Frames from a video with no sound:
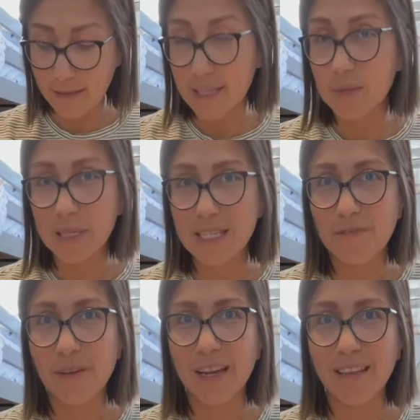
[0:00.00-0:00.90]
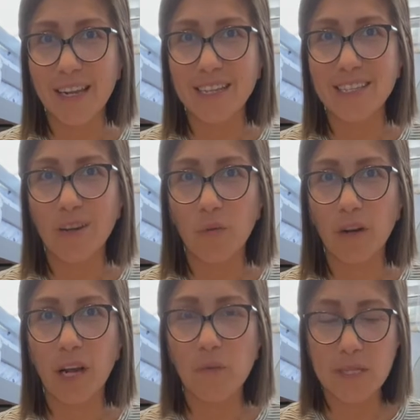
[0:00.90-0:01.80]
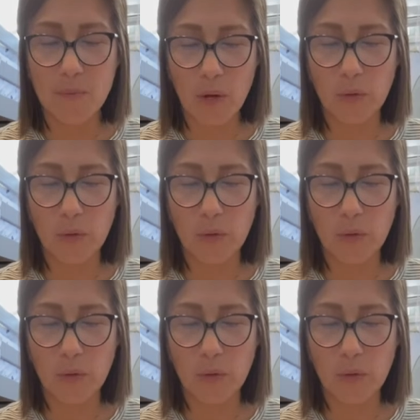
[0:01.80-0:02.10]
the specific things that I'll work on with small